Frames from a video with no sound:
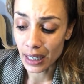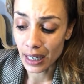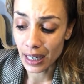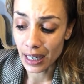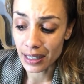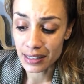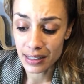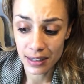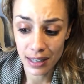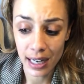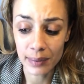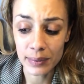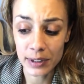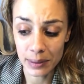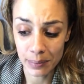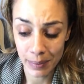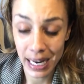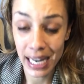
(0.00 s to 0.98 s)
It's time
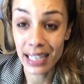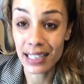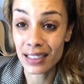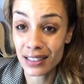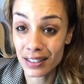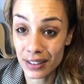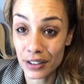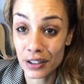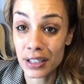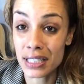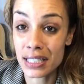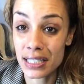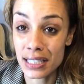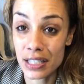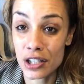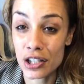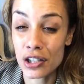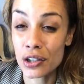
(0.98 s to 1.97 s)
to make a clear
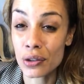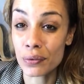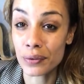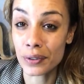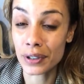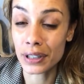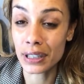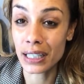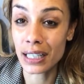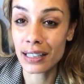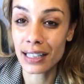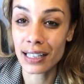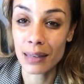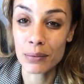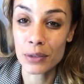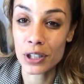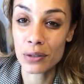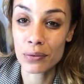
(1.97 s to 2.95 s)
decision. You really,
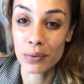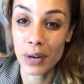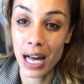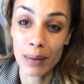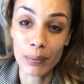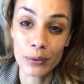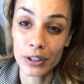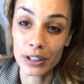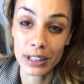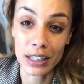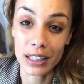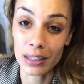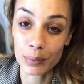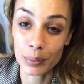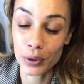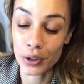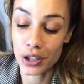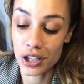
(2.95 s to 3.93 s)
I'm really going to
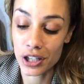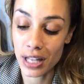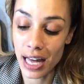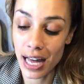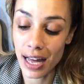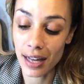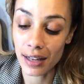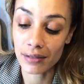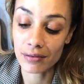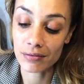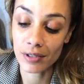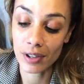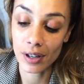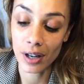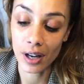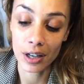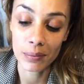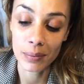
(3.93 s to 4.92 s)
push that
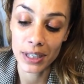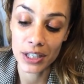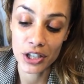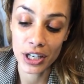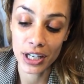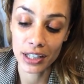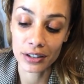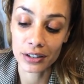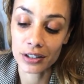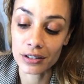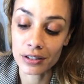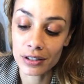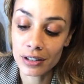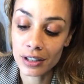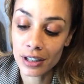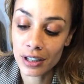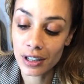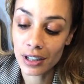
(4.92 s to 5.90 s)
on my channel
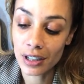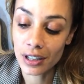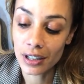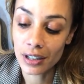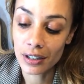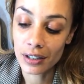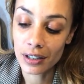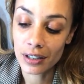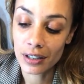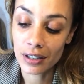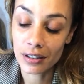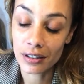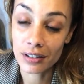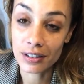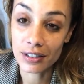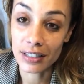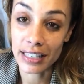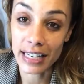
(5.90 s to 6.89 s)

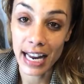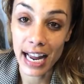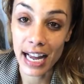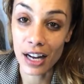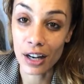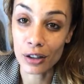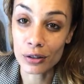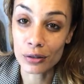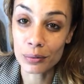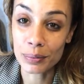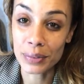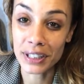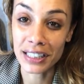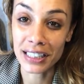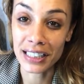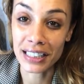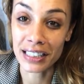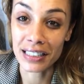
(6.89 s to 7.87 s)
now,
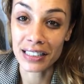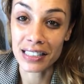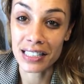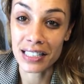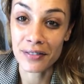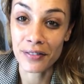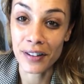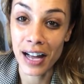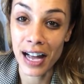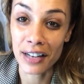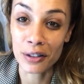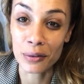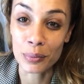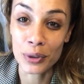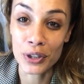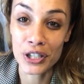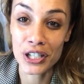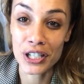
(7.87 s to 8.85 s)
because if I
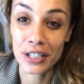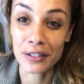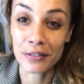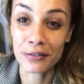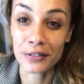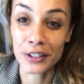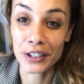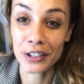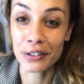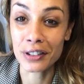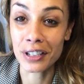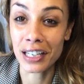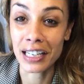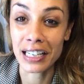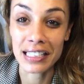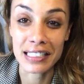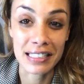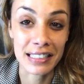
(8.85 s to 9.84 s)
don't push it for you
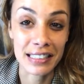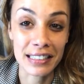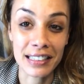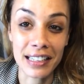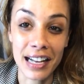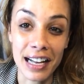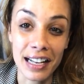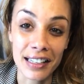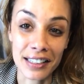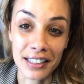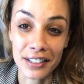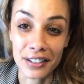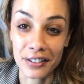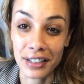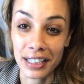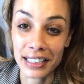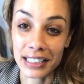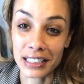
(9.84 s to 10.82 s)
guys,
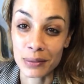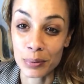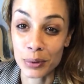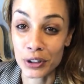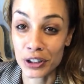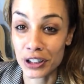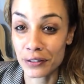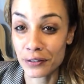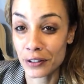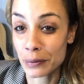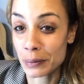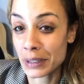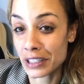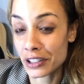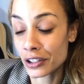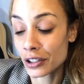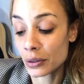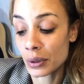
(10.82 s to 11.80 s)
I need to push it for me
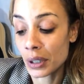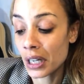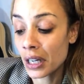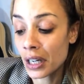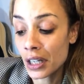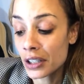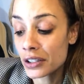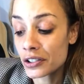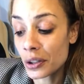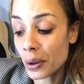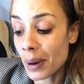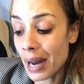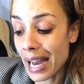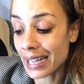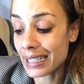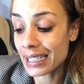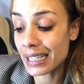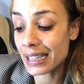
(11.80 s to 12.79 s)
too. So
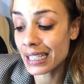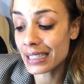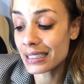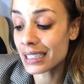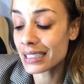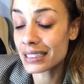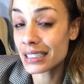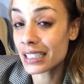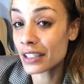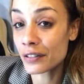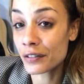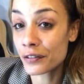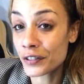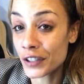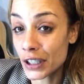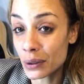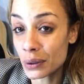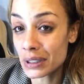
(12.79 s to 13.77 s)
anything that's
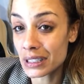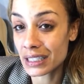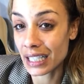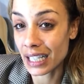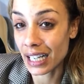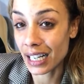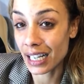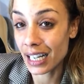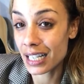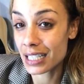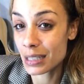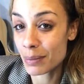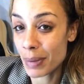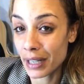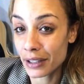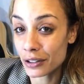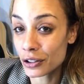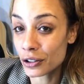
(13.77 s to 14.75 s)
confusing is
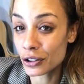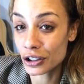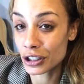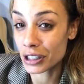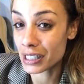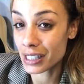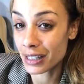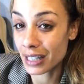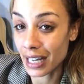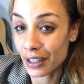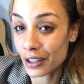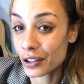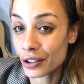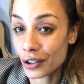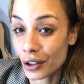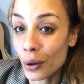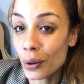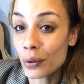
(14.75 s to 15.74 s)
better to just let
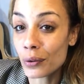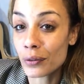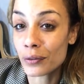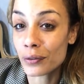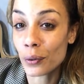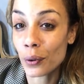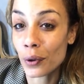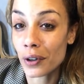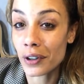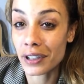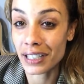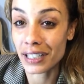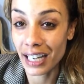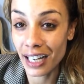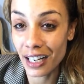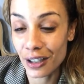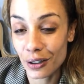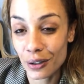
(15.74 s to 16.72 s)
go for
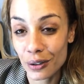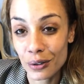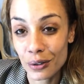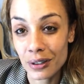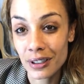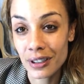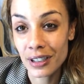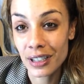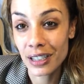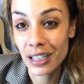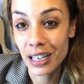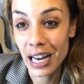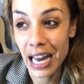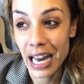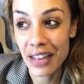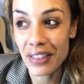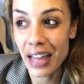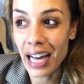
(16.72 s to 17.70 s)
now.
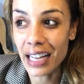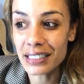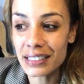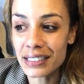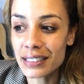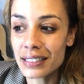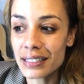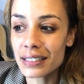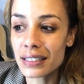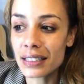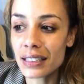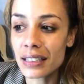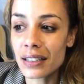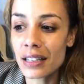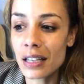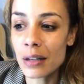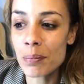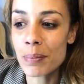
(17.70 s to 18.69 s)
And that's
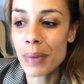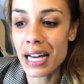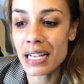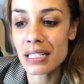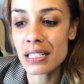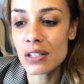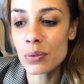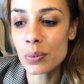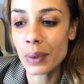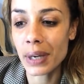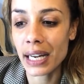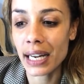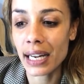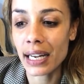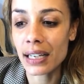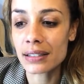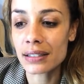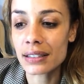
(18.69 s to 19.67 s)
the best
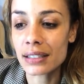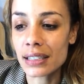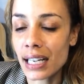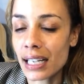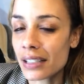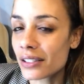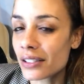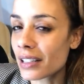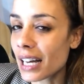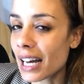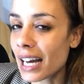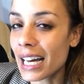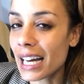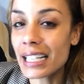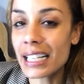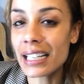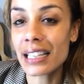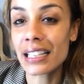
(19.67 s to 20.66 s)
way to handle
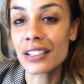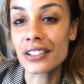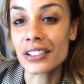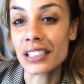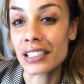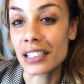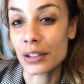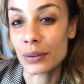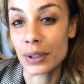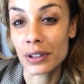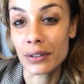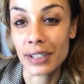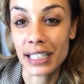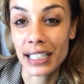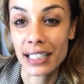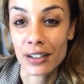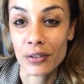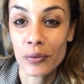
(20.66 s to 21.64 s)
anything you're dealing with
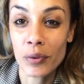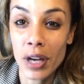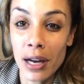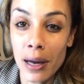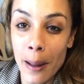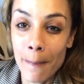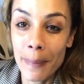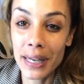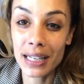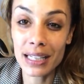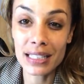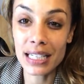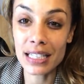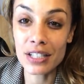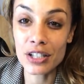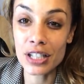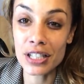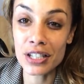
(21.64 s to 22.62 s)
right now, because
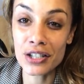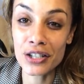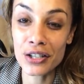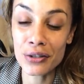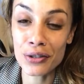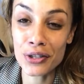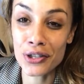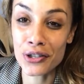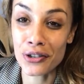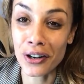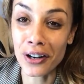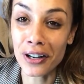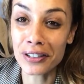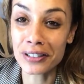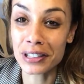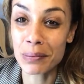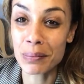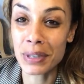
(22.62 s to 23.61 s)
it's just too
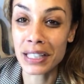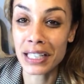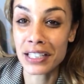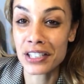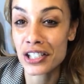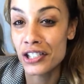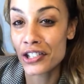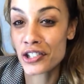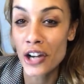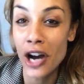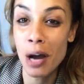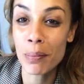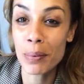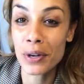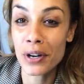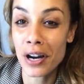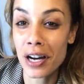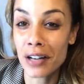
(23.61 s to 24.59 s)
strong to be like, just chop
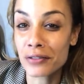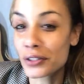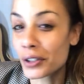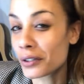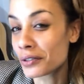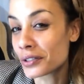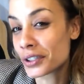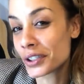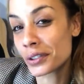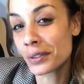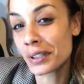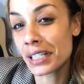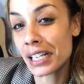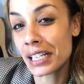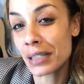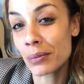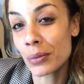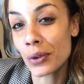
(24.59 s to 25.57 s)
it off, don't do it
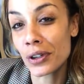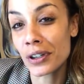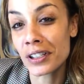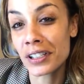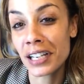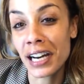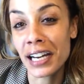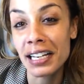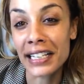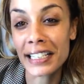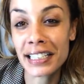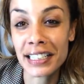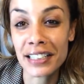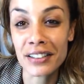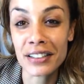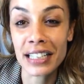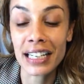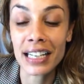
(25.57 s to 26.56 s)
anymore, cut it,
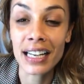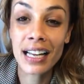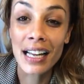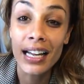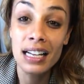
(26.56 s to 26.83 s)
kill it.